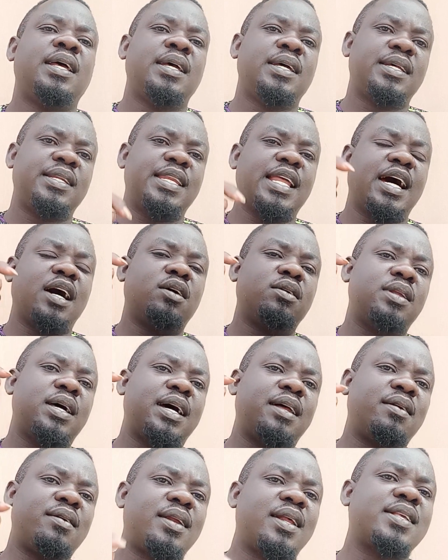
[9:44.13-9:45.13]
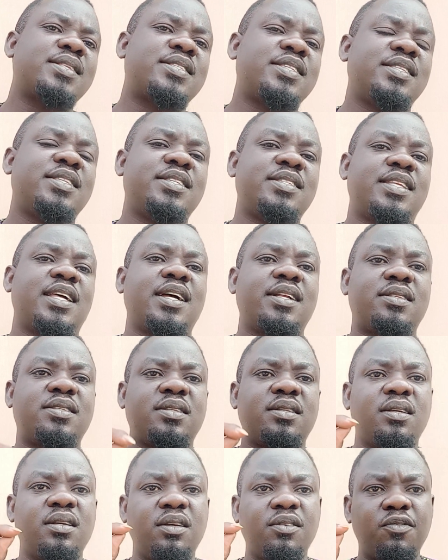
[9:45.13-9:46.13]
Now, another thing is that
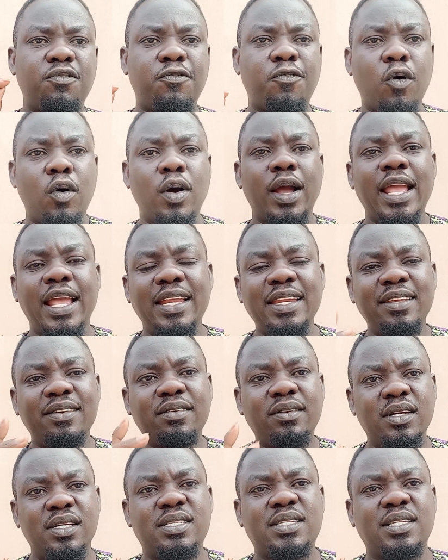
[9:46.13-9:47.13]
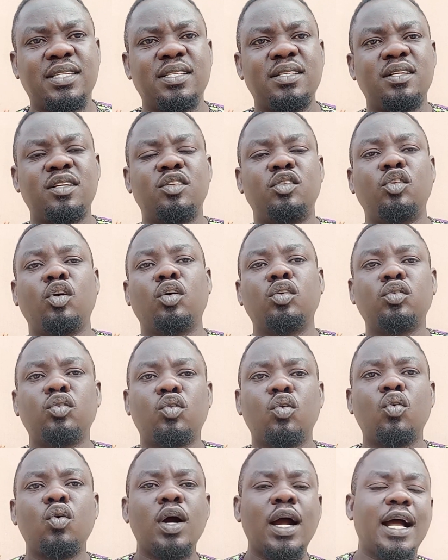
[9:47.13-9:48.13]
for any reason, don't
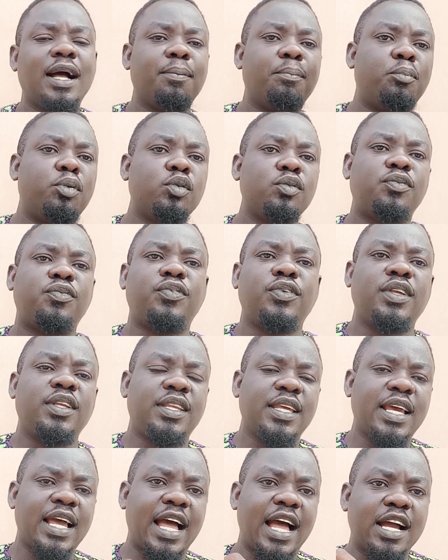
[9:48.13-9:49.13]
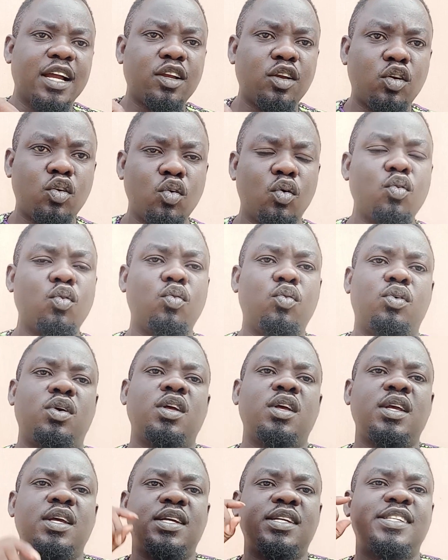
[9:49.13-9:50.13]
go and put feed and go.
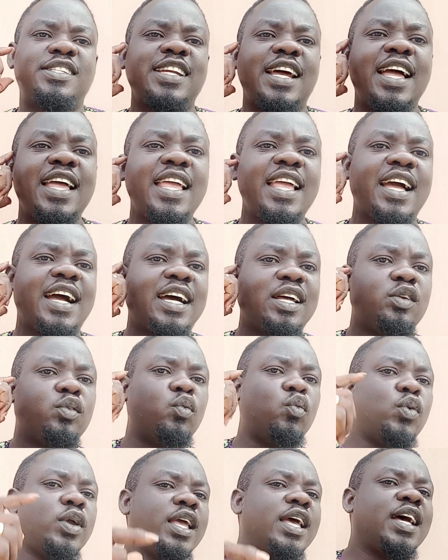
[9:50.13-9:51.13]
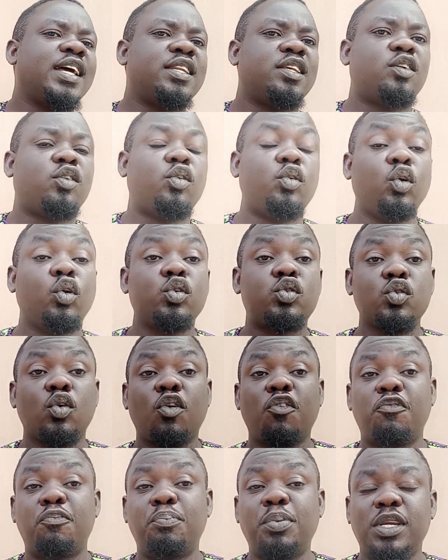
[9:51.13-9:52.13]
Try and wear the clothes
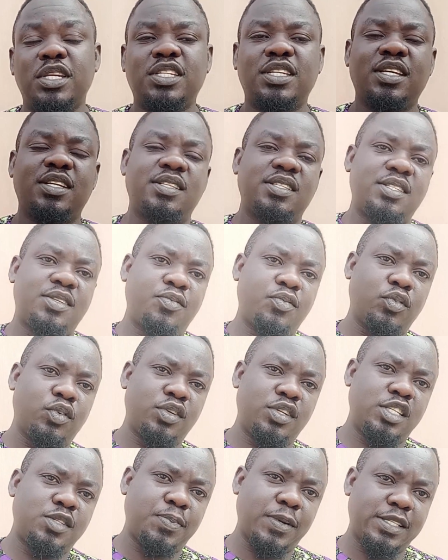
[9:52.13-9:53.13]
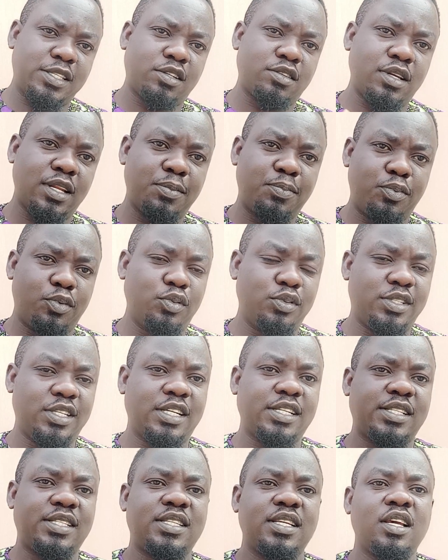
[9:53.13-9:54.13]
of patience for this particular
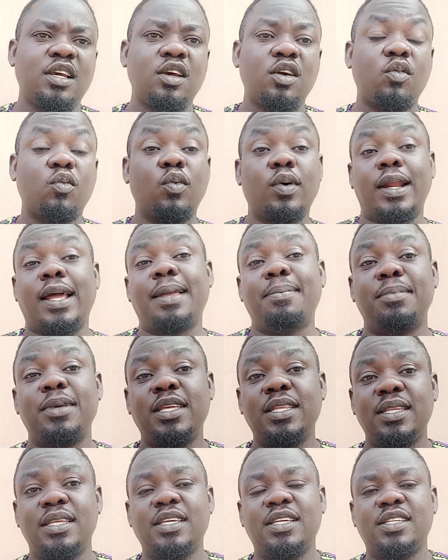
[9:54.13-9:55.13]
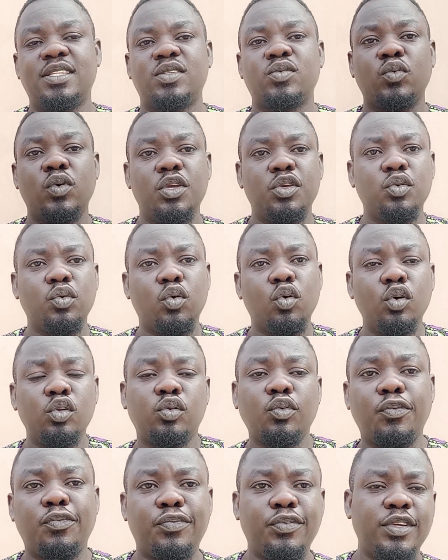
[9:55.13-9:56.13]
project. What I mean is, when you go
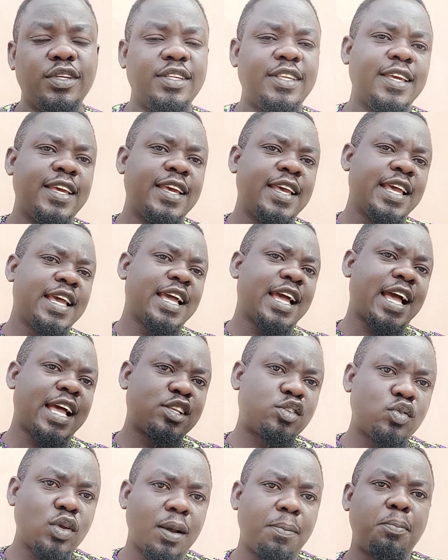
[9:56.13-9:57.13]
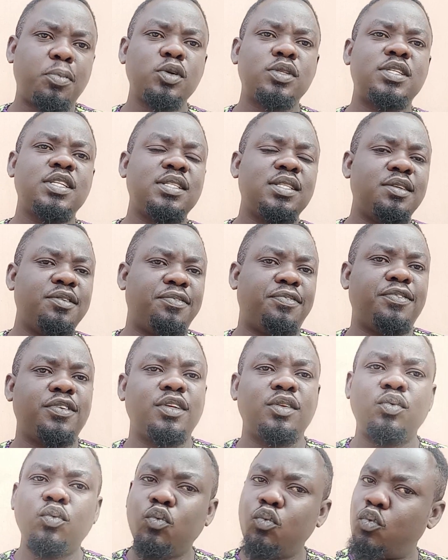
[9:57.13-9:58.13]
to feed, as you are putting the
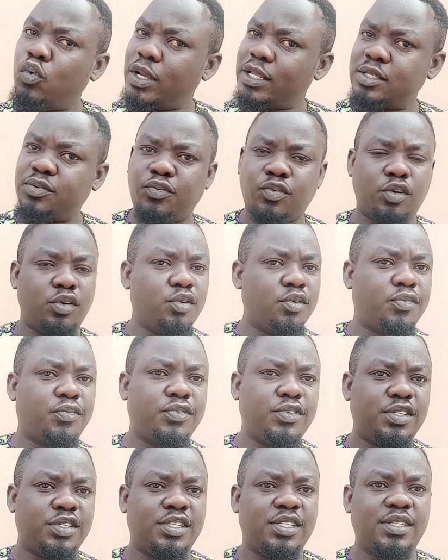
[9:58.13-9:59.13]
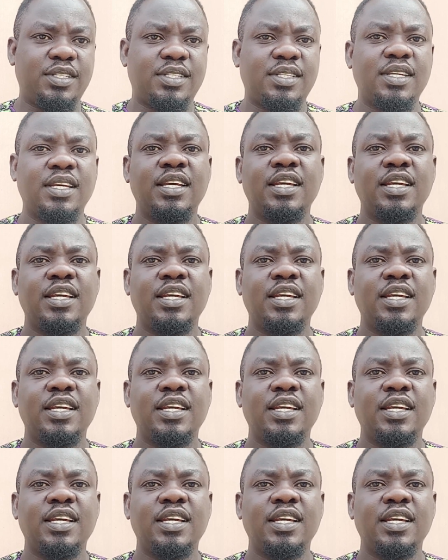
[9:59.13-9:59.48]
feed, wait for your fishes.